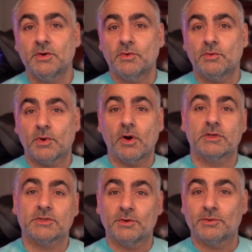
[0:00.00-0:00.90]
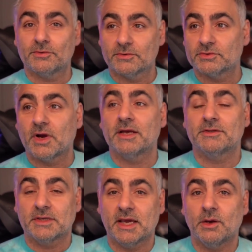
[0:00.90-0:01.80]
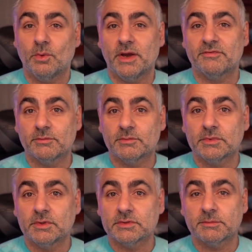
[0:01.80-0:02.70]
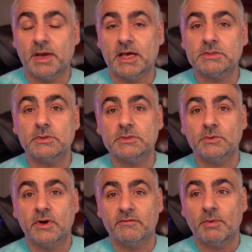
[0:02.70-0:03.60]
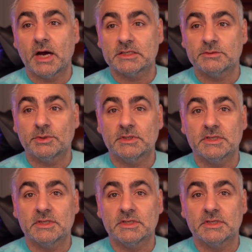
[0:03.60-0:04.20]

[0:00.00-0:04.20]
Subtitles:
We're also trying to get away from using passwords wherever possible,